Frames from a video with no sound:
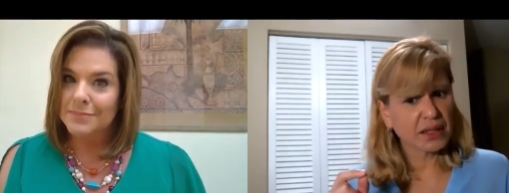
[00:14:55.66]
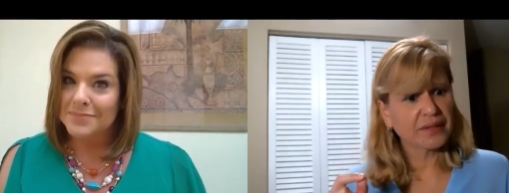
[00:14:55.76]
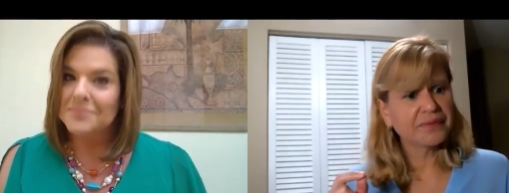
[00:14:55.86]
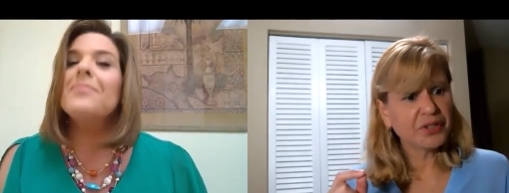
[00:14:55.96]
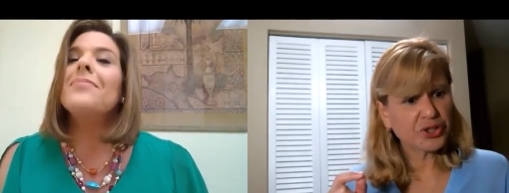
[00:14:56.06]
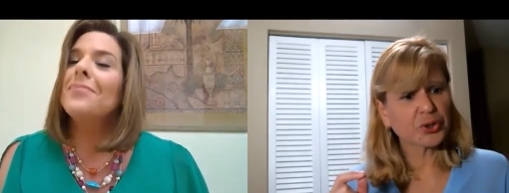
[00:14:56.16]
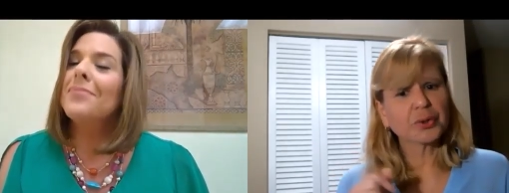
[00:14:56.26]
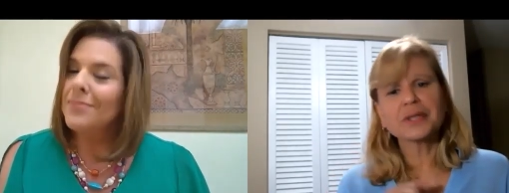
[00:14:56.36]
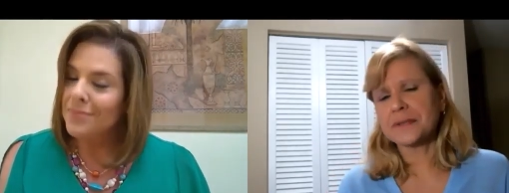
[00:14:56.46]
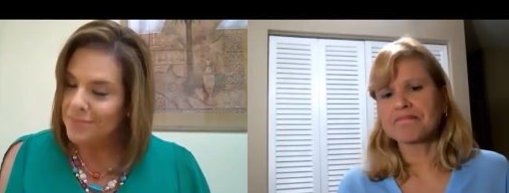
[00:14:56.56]
Speaker 1: on life
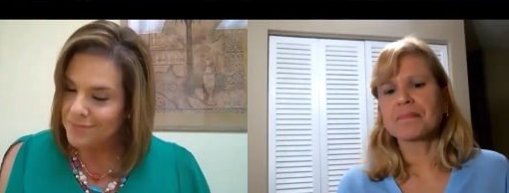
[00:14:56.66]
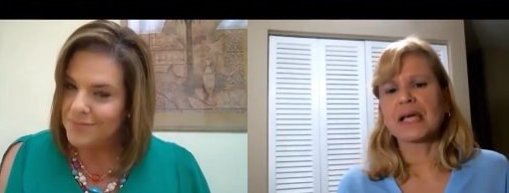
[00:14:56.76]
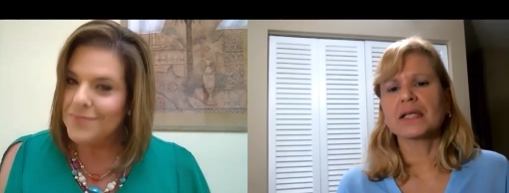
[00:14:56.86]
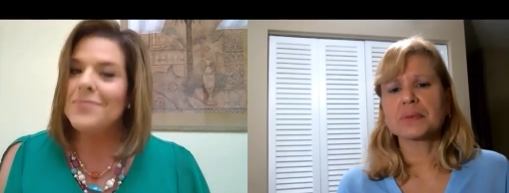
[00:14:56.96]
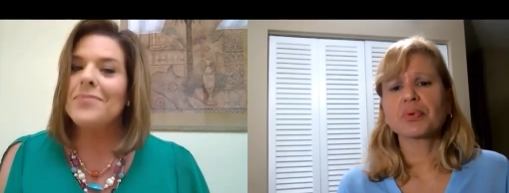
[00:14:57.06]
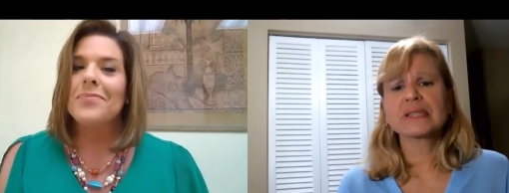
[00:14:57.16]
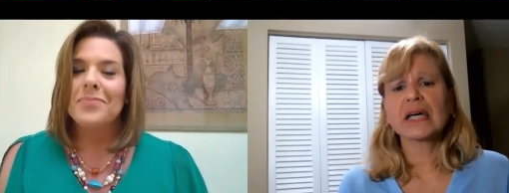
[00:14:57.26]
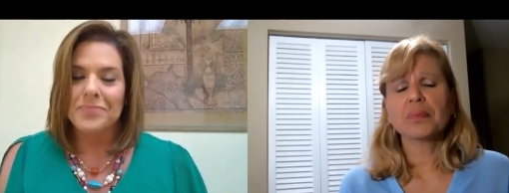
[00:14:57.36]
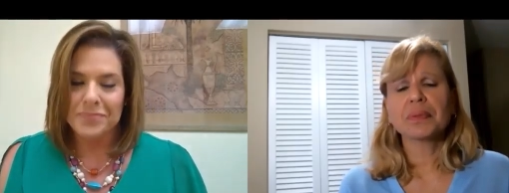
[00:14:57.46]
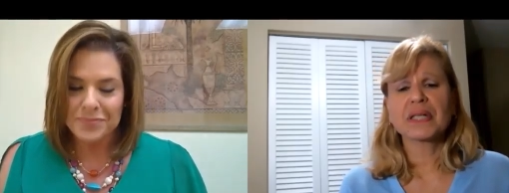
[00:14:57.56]
insurance, and let's bring
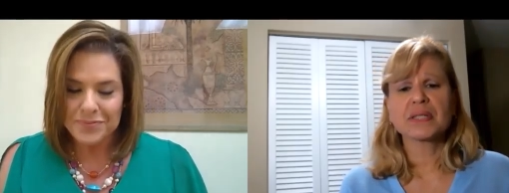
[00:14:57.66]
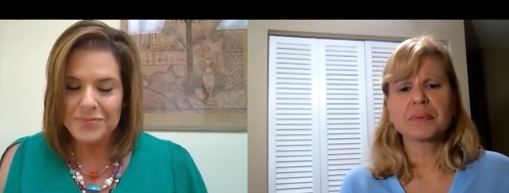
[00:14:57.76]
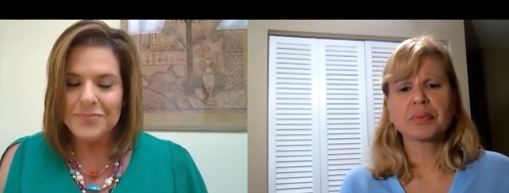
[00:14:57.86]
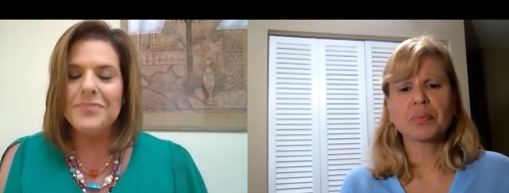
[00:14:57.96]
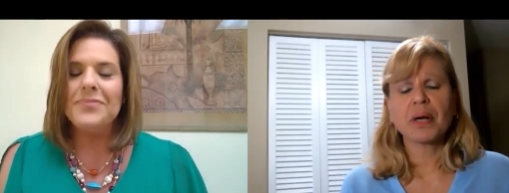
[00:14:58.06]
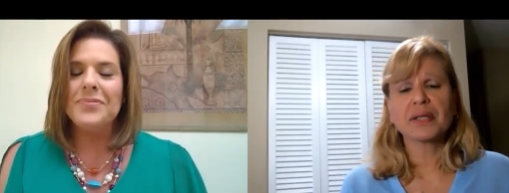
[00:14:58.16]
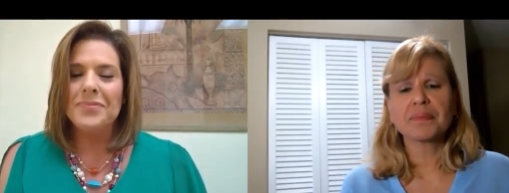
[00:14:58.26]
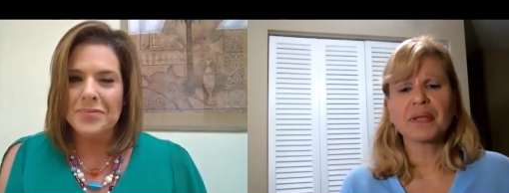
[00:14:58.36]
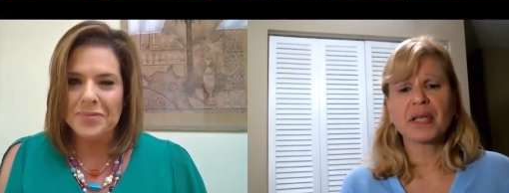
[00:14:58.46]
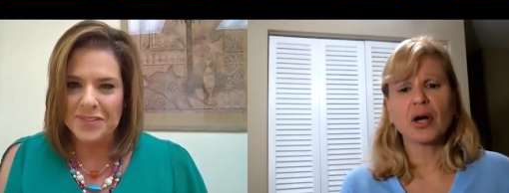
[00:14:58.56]
that up because people might
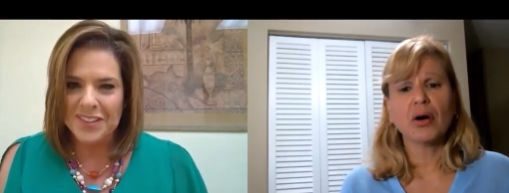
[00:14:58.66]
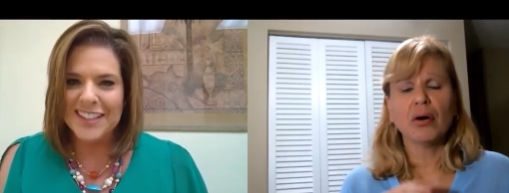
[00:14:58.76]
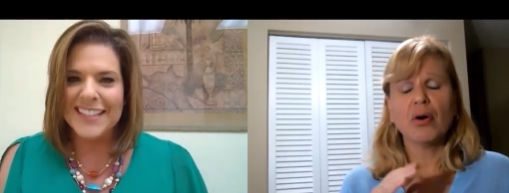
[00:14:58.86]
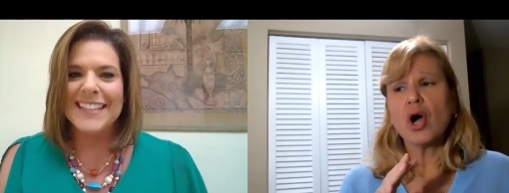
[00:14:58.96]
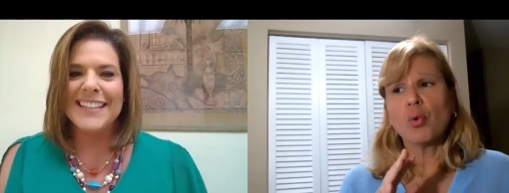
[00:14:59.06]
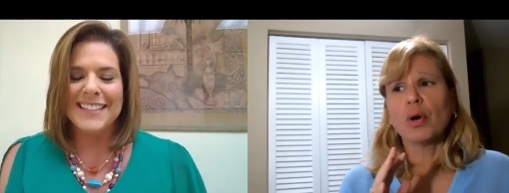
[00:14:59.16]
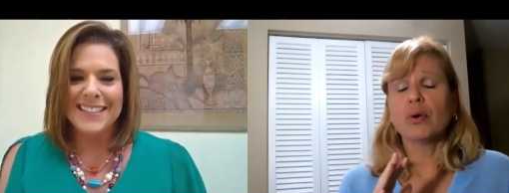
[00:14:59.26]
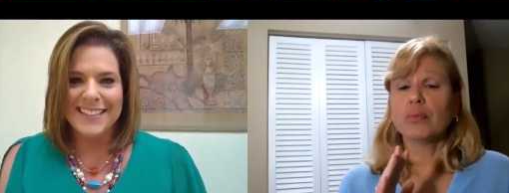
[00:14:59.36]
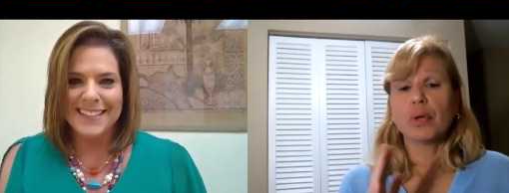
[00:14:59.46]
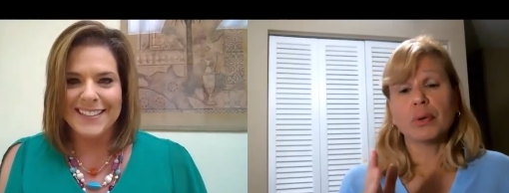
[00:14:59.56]
be thinking, oh,
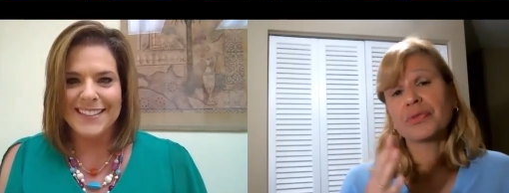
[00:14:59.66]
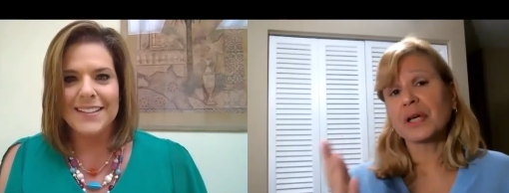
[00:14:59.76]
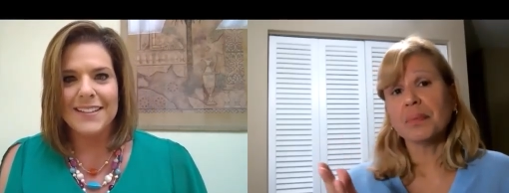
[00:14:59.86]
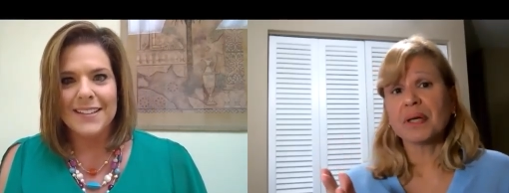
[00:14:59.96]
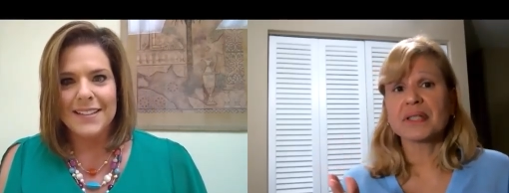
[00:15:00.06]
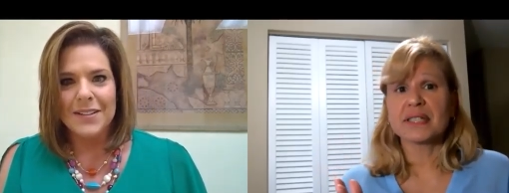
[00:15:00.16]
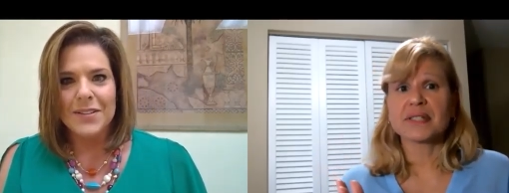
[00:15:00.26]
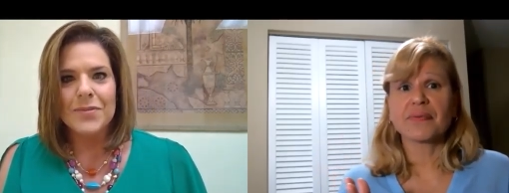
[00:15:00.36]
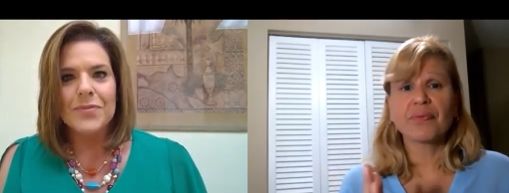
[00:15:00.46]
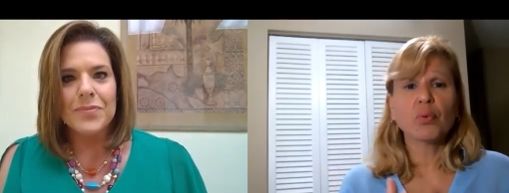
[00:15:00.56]
well, think about
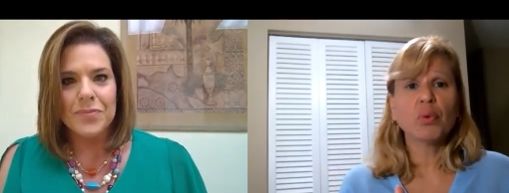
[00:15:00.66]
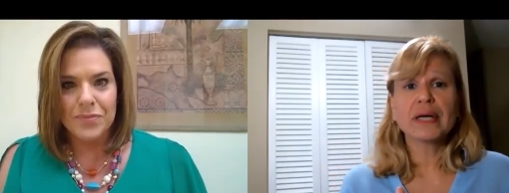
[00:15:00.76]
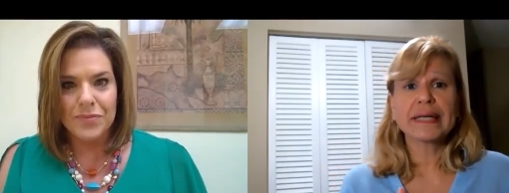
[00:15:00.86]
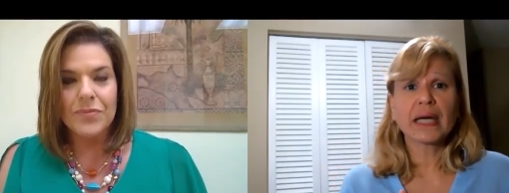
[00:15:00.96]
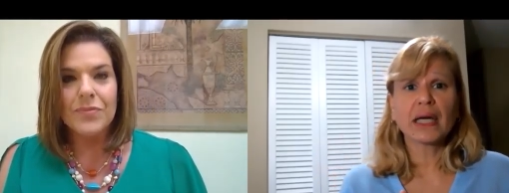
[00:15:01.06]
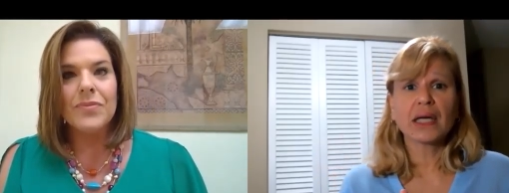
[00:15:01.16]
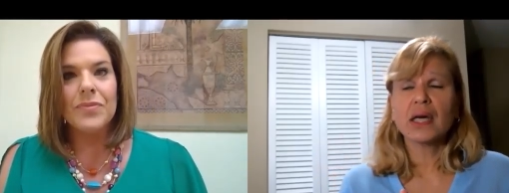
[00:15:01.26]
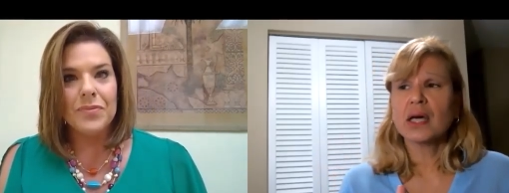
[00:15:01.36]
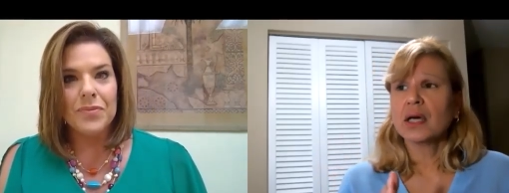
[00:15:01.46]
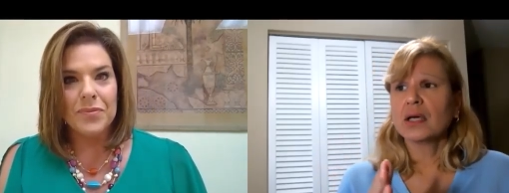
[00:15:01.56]
this, a 401k,
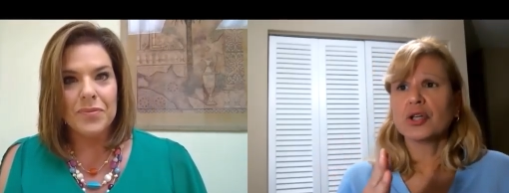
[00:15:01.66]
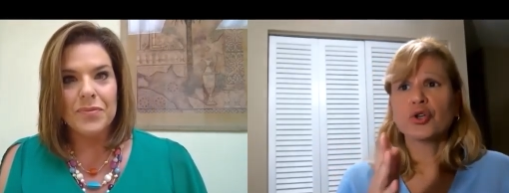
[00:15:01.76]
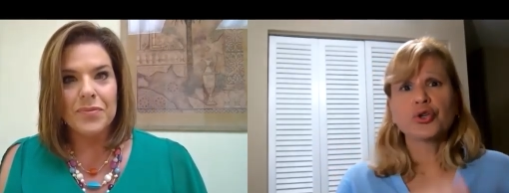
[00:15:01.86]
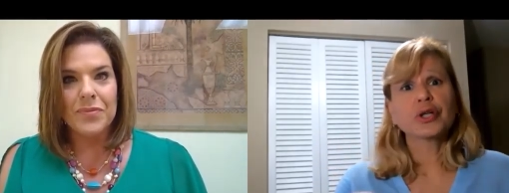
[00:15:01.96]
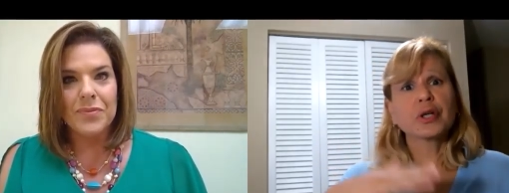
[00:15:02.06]
you know, you